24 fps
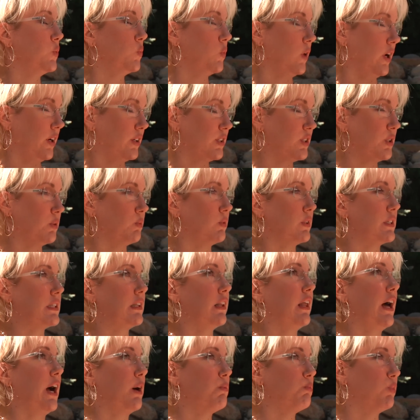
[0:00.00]
It was. It was
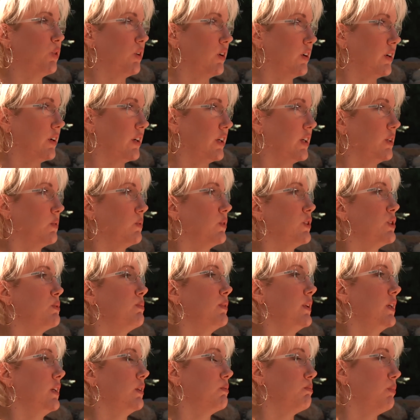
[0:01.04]
lab work. It was
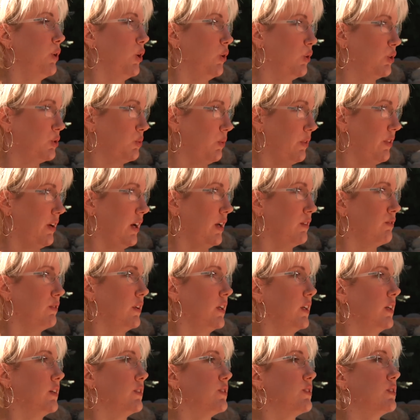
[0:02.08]
being poked with
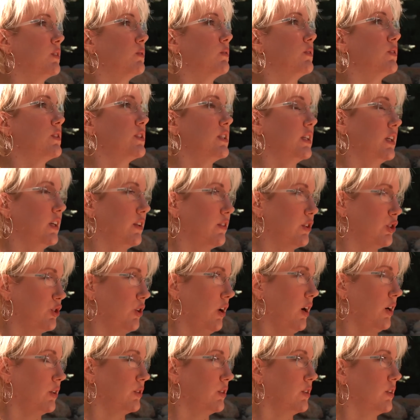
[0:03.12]
IVs. It was seeing the
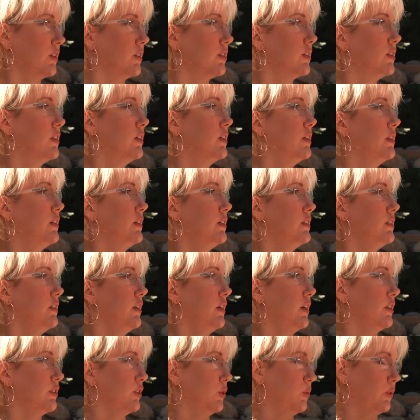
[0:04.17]
doctor
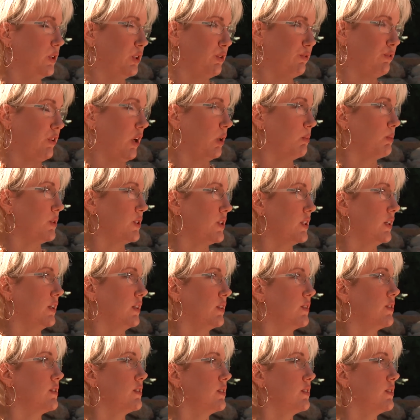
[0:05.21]
and going to pharmacies.